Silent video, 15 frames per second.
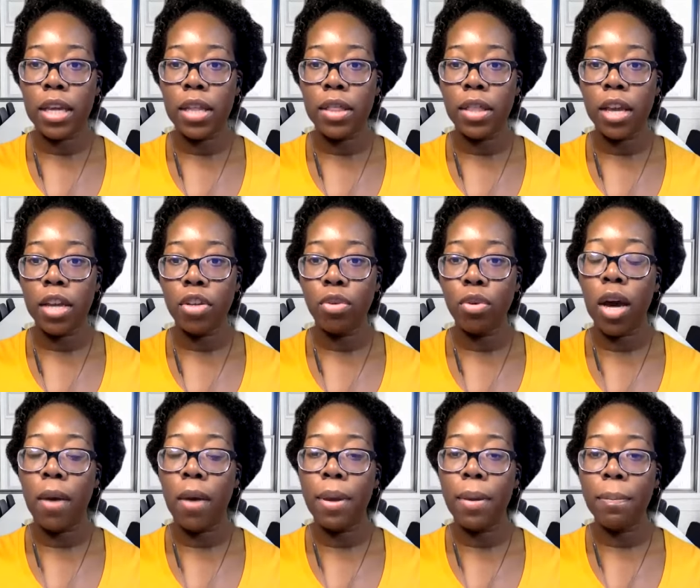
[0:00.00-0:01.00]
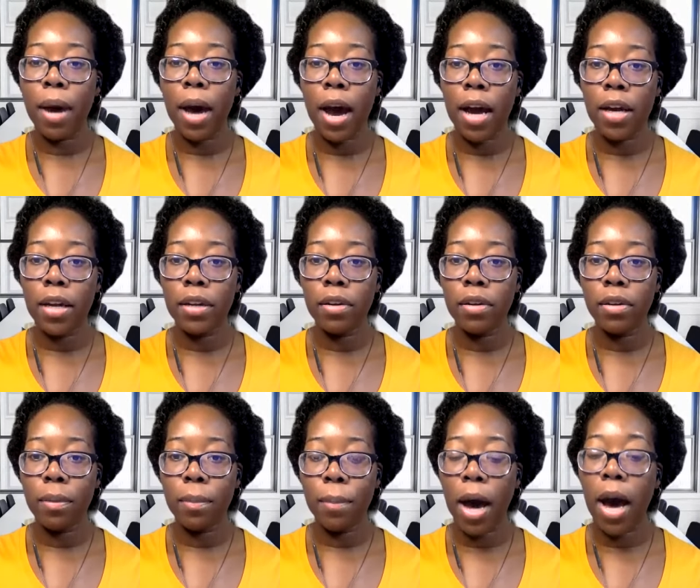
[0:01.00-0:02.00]
And then you come in behind
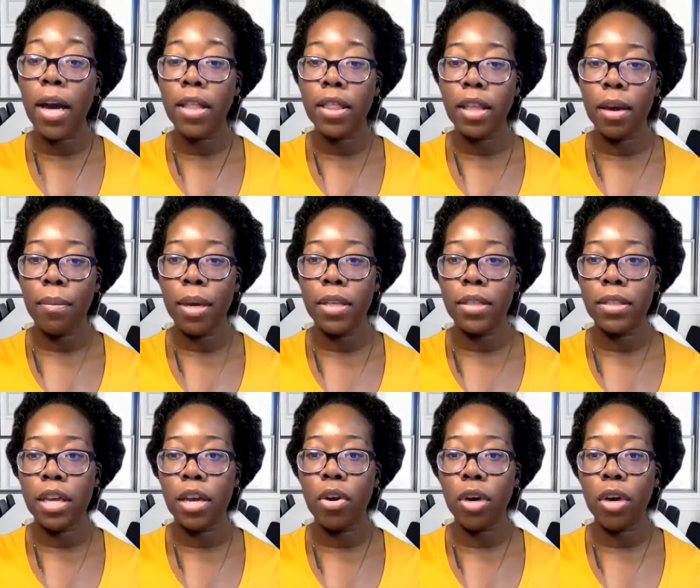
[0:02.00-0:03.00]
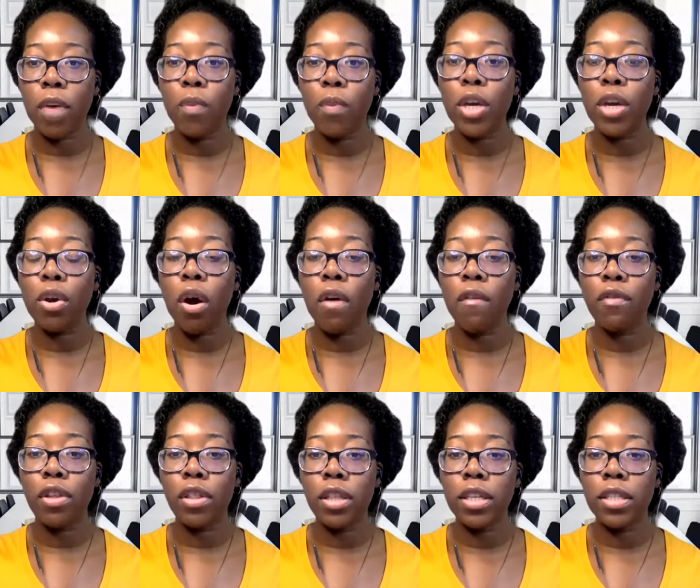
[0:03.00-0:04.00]
behind them and say, okay, we could
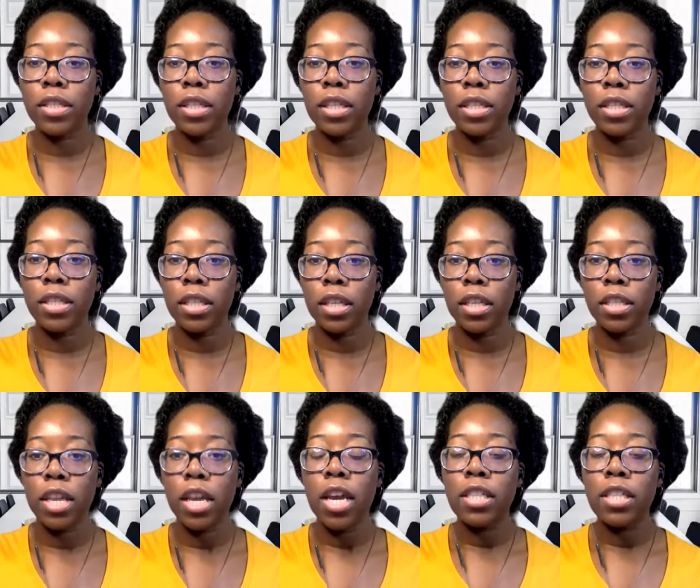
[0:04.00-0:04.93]
offer this, this, and this